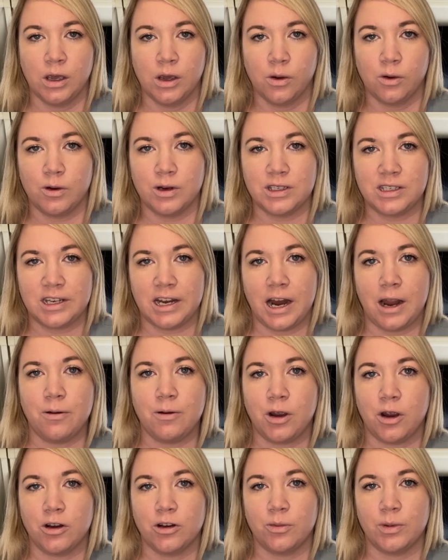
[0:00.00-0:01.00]
whereas today
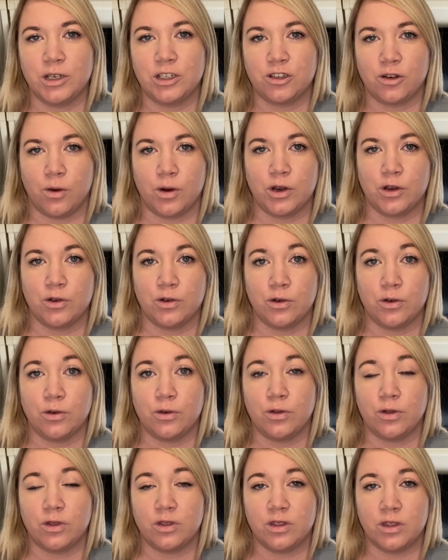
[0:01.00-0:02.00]
I'm going to be showing
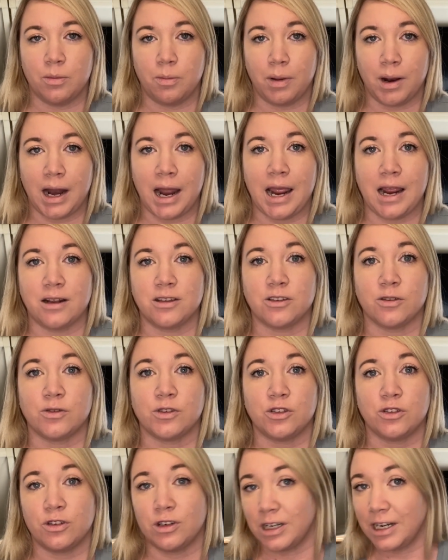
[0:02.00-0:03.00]
you the plans of
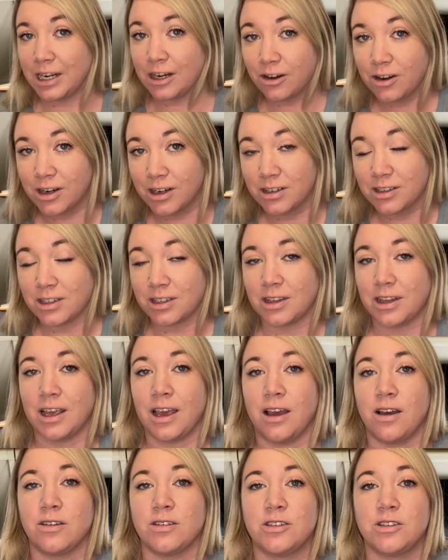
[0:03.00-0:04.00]
certain areas in the
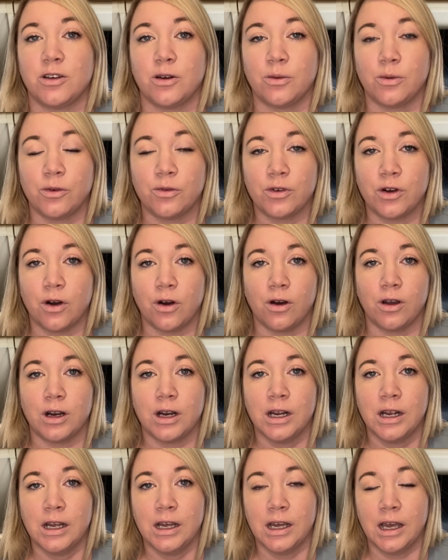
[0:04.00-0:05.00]
house. So we've got
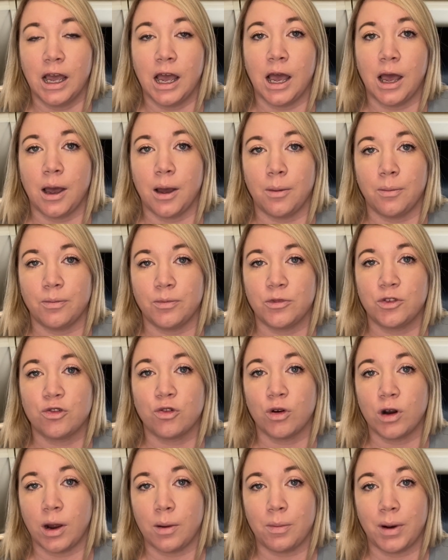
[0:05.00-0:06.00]

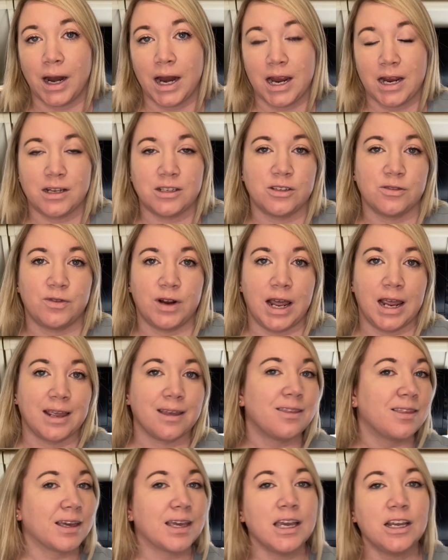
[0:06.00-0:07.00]
drawn up plans of
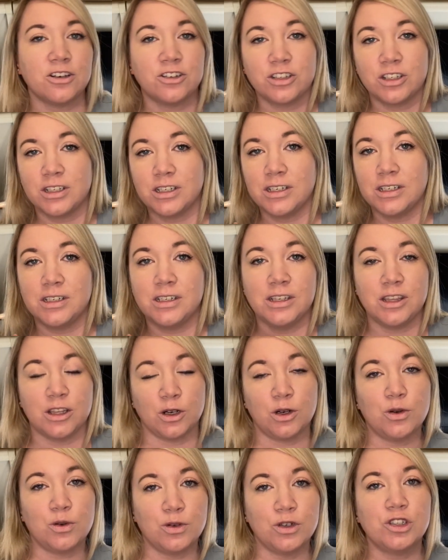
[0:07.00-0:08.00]
like the kitchen, the
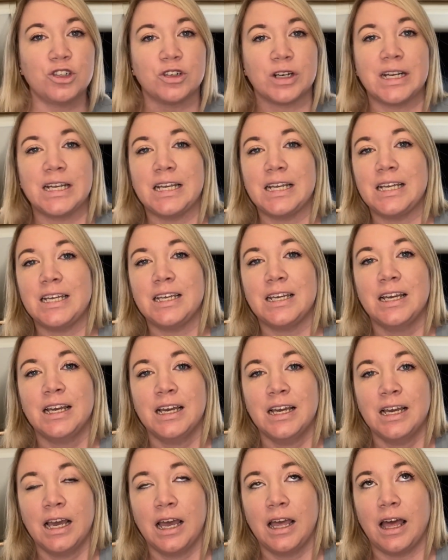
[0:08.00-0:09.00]
laundry,
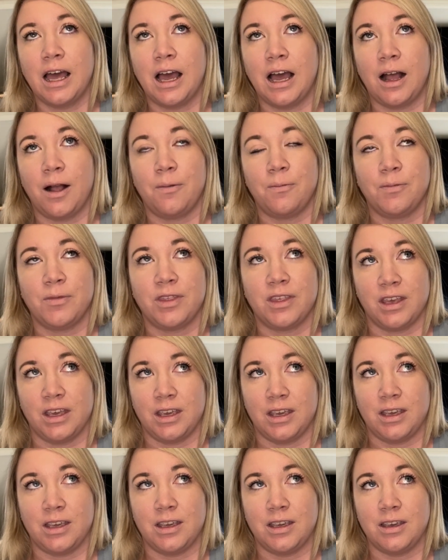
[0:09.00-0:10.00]

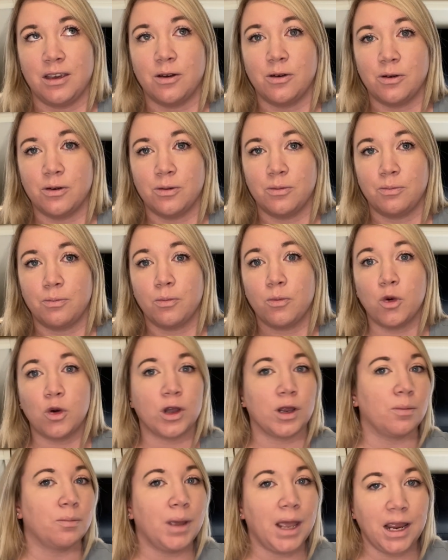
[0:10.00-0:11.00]
the
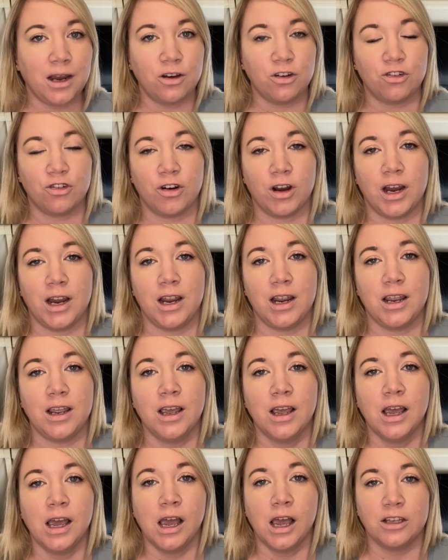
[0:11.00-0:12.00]
walk-in pantry.
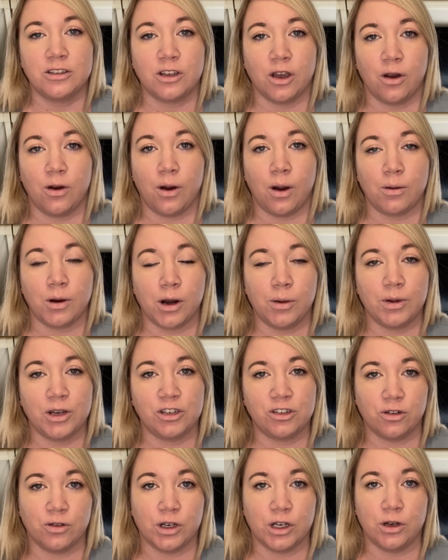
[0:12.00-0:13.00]
So I'm going to be
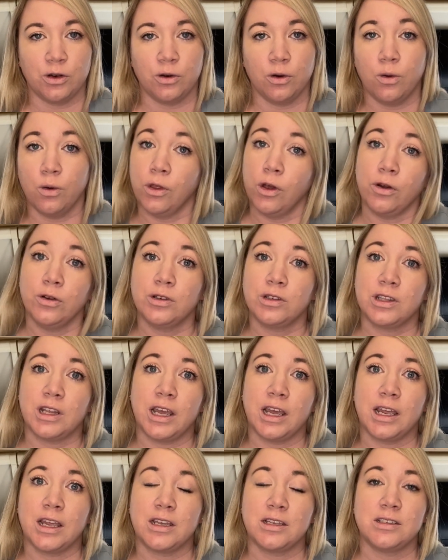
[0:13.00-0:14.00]
showing you all those
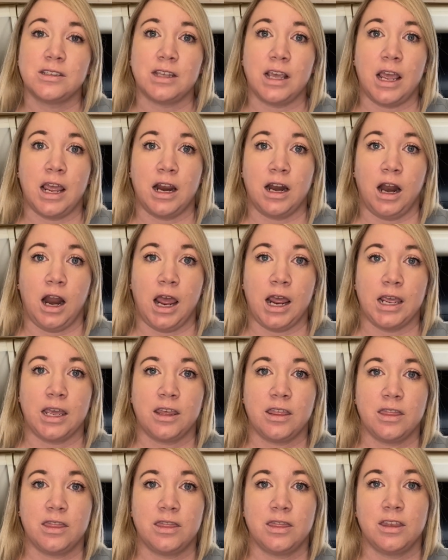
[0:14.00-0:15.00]
things and
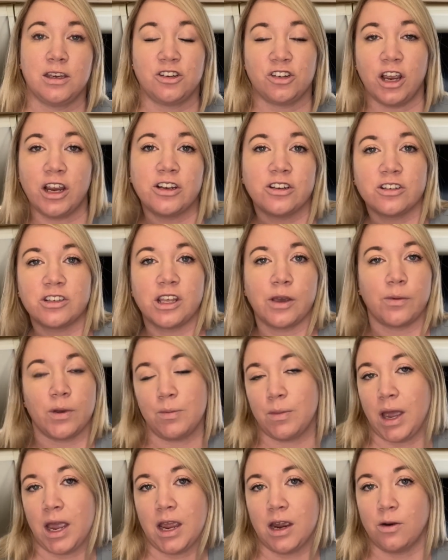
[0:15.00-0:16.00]
like the changes that we
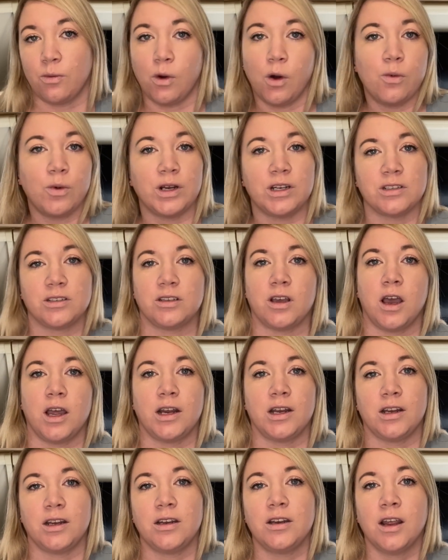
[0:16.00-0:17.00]
made and what we
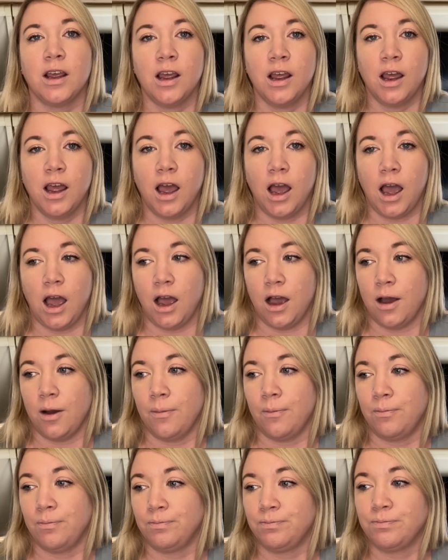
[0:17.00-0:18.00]
decided.
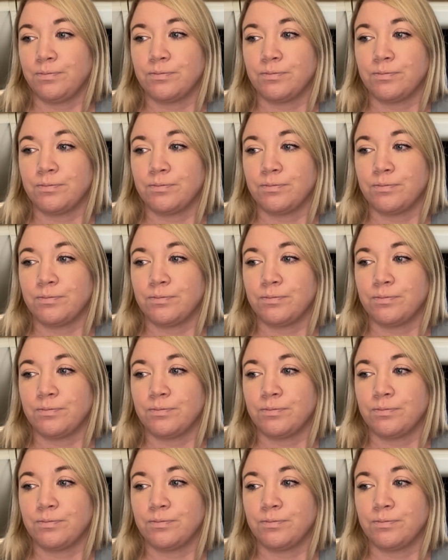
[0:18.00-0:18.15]
It